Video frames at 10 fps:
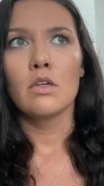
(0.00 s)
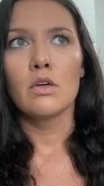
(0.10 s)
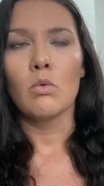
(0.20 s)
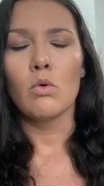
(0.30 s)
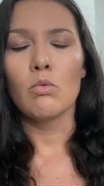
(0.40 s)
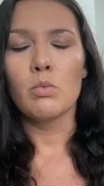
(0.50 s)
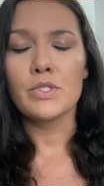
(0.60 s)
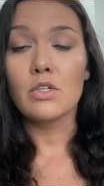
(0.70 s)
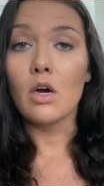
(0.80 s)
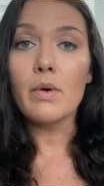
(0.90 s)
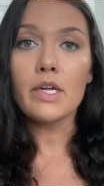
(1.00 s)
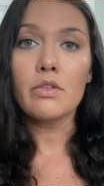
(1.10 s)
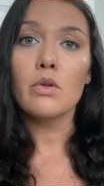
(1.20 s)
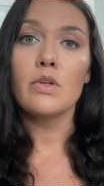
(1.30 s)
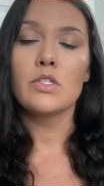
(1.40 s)
was going
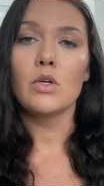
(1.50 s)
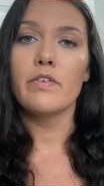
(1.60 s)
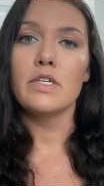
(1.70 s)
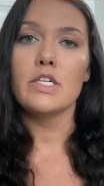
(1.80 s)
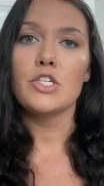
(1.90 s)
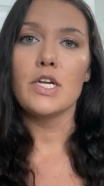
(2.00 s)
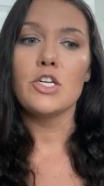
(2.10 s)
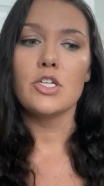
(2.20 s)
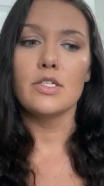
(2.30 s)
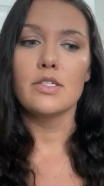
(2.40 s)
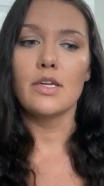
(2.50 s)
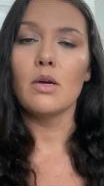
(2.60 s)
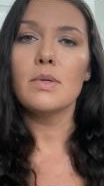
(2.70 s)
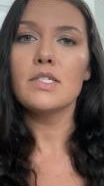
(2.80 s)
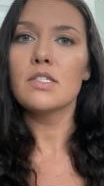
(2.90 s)
through these sort of initiations,
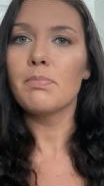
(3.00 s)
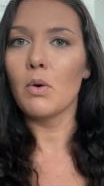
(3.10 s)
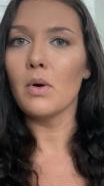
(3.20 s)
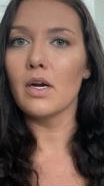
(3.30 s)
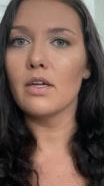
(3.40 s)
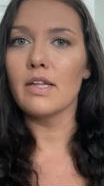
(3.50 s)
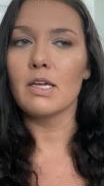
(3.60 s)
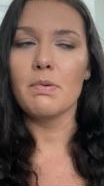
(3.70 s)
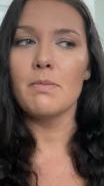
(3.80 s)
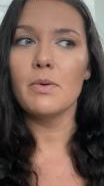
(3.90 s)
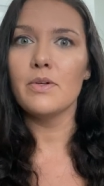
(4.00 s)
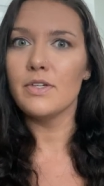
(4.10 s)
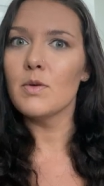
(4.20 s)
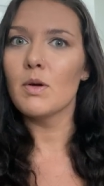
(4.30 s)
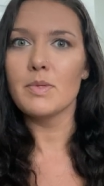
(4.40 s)
there was support. Like people
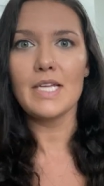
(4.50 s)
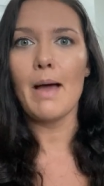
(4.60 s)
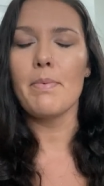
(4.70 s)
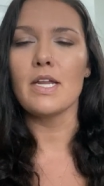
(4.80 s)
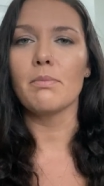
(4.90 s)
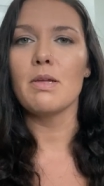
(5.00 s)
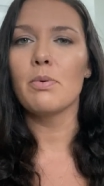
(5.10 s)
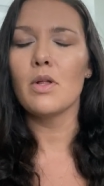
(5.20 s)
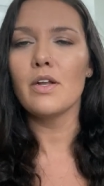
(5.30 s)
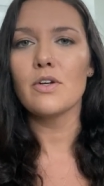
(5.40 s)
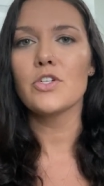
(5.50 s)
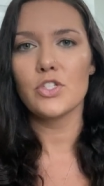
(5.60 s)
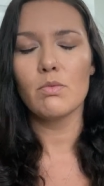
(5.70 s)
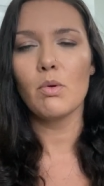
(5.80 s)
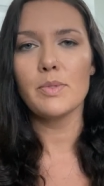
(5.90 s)
knew what was happening, people
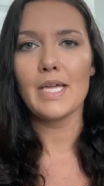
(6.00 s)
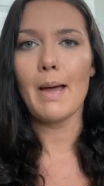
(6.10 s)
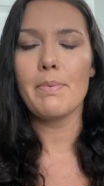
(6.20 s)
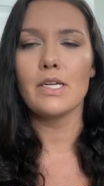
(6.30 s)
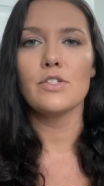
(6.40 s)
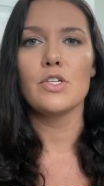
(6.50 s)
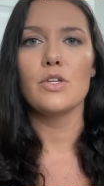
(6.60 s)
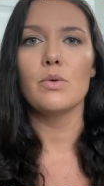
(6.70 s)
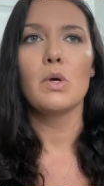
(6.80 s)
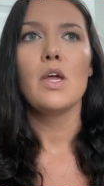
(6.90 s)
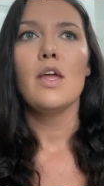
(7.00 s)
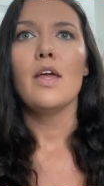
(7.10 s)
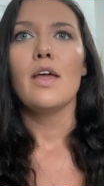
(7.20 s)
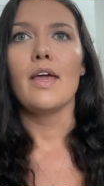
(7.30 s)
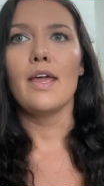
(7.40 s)
understood what was happening to you,
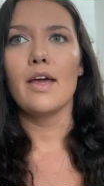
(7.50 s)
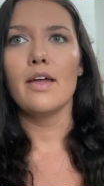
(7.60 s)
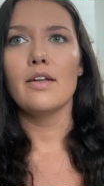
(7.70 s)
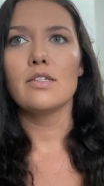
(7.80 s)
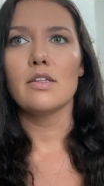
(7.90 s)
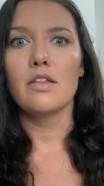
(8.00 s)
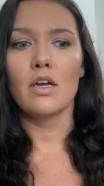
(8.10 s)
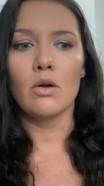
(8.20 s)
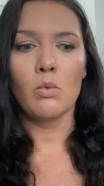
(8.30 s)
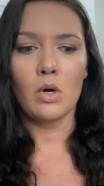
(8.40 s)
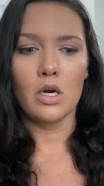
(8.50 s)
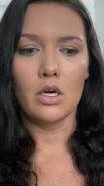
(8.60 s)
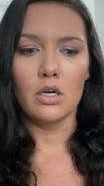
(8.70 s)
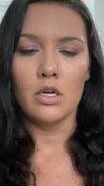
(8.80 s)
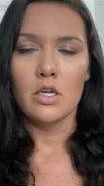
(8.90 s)
and there
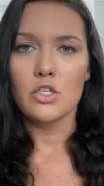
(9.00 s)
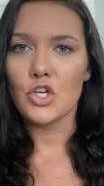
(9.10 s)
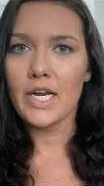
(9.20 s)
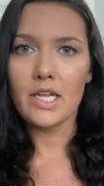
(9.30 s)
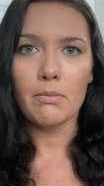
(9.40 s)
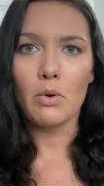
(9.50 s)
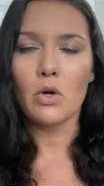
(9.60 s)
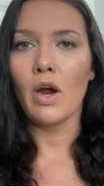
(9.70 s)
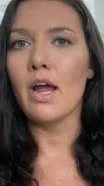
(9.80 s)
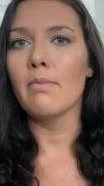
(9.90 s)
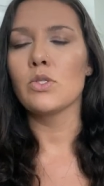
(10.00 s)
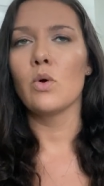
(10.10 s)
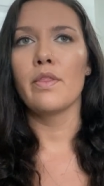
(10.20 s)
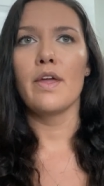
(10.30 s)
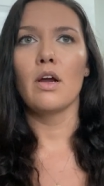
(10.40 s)
were training programs
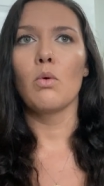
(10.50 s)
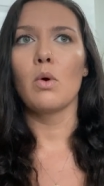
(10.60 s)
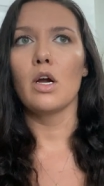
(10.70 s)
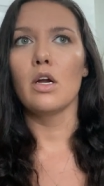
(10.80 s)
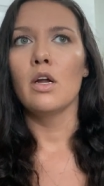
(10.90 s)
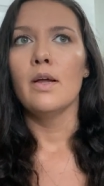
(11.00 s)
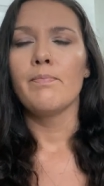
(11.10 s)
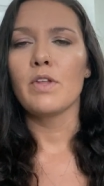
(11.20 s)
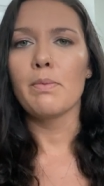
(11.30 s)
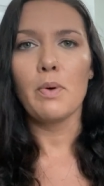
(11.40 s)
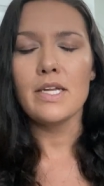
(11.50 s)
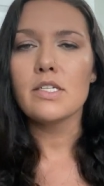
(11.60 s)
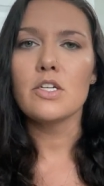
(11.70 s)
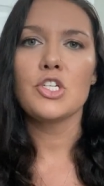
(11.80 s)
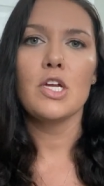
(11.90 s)
or there were
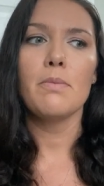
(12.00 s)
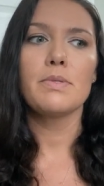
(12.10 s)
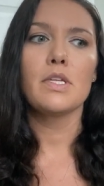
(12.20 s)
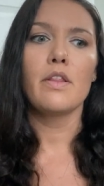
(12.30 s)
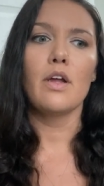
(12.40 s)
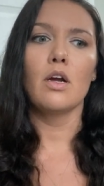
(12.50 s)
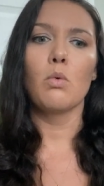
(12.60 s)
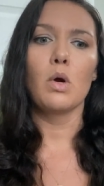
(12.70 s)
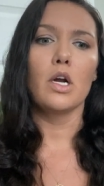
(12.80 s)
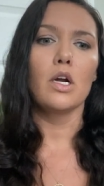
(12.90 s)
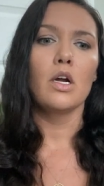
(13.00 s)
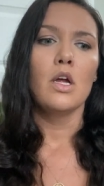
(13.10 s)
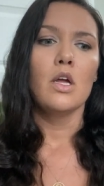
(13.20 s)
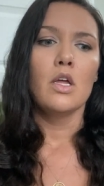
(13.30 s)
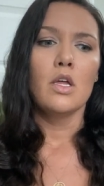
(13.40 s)
apprenticeships, there were
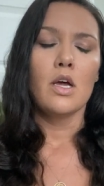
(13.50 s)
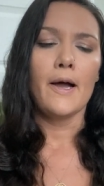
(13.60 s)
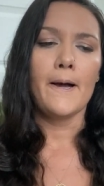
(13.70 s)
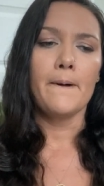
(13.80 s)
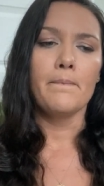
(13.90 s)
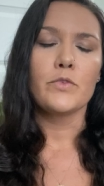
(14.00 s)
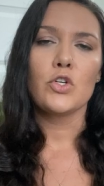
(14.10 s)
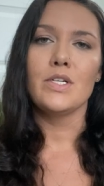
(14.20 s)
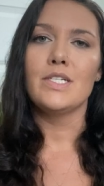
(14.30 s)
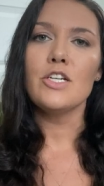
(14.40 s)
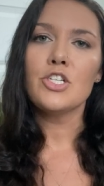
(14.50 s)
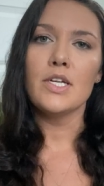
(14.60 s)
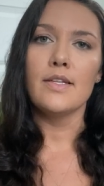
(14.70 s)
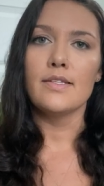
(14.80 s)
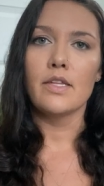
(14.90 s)
um,
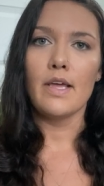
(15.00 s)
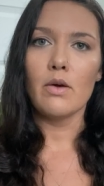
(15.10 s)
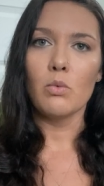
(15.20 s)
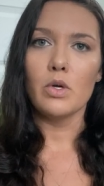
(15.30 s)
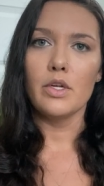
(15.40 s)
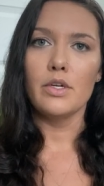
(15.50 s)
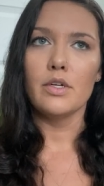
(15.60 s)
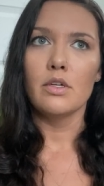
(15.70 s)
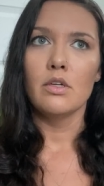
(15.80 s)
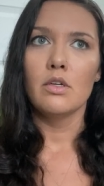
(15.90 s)
traditions that would